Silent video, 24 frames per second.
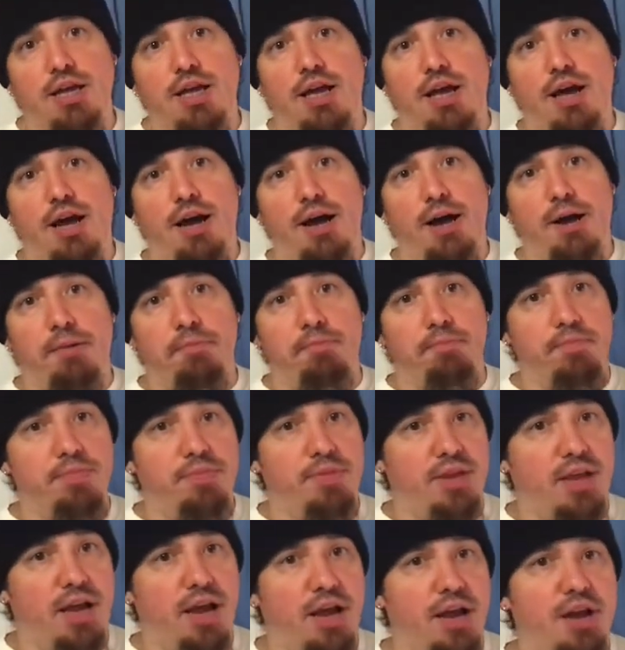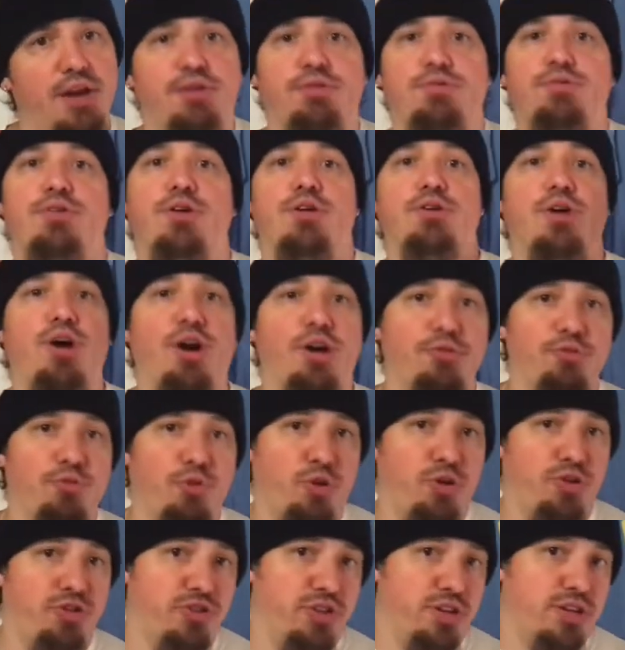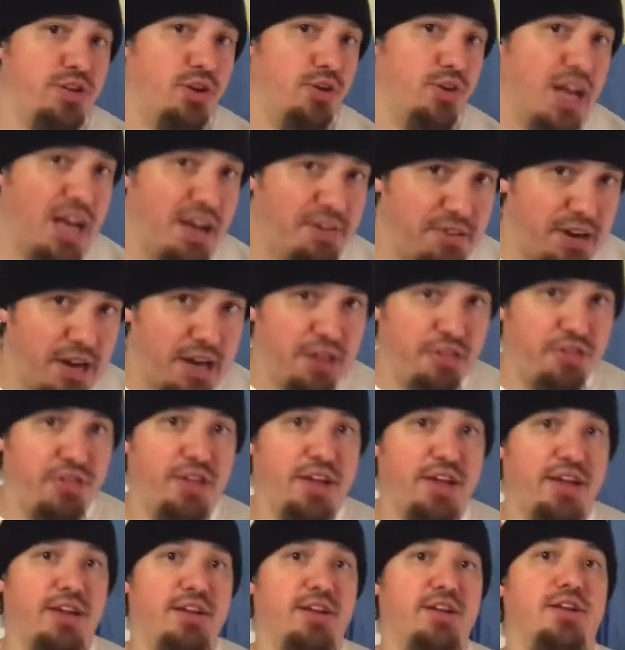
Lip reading: I unfortunately don't have any kind